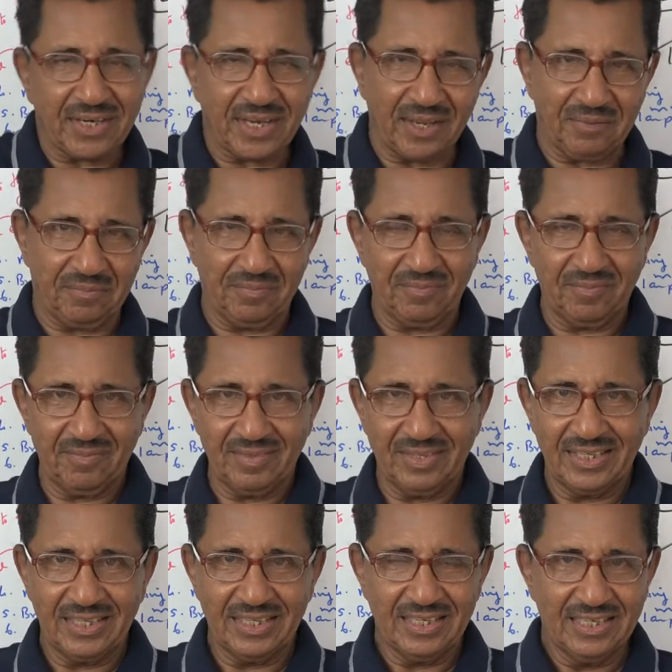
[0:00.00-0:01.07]
game.
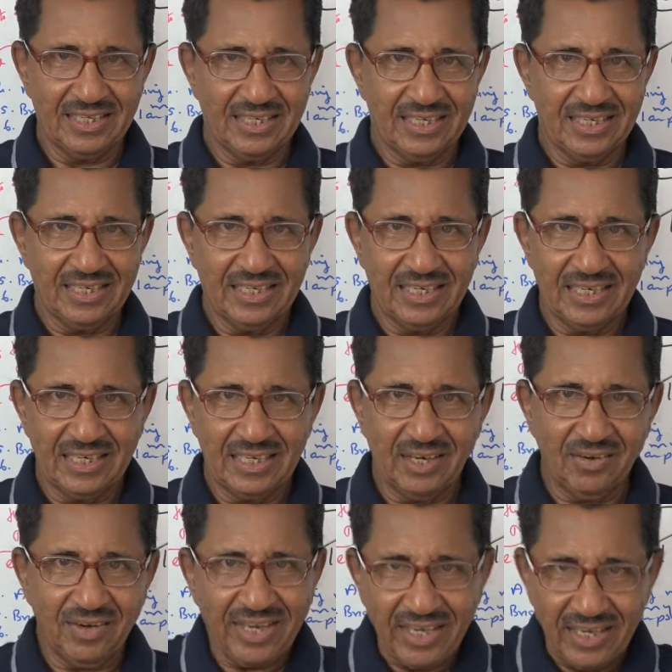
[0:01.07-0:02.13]

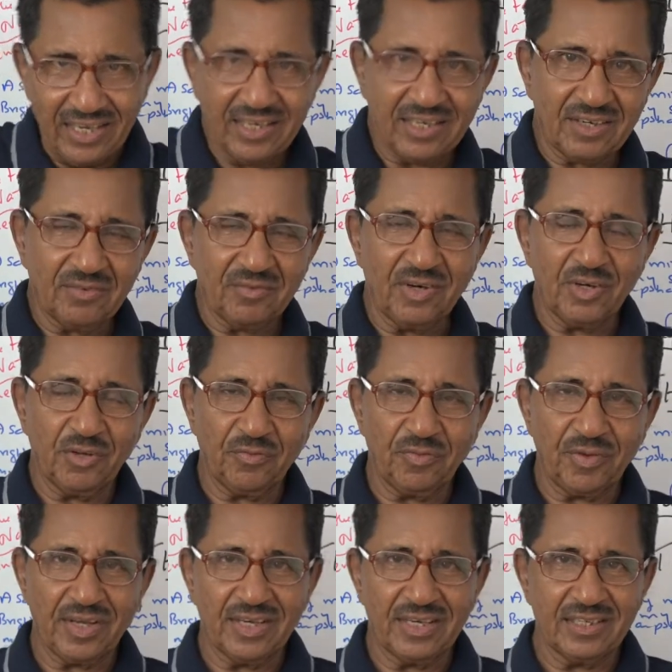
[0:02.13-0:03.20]
Now here, what we
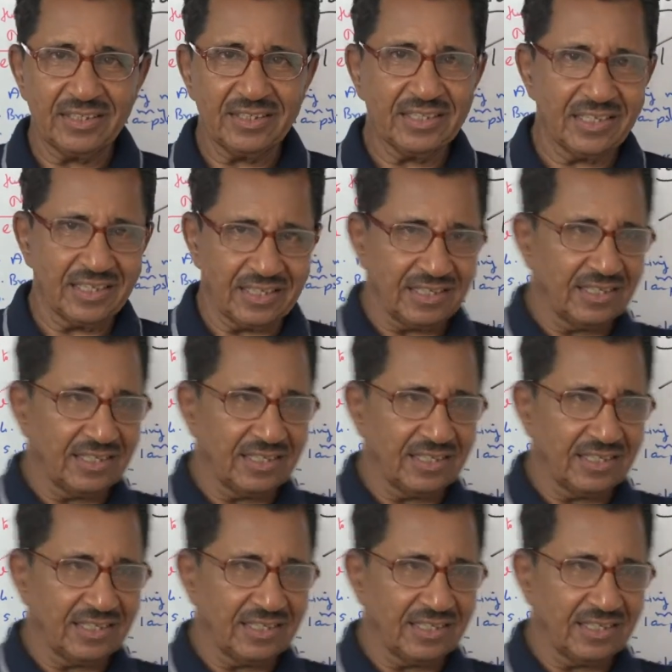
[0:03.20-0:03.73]
find is here,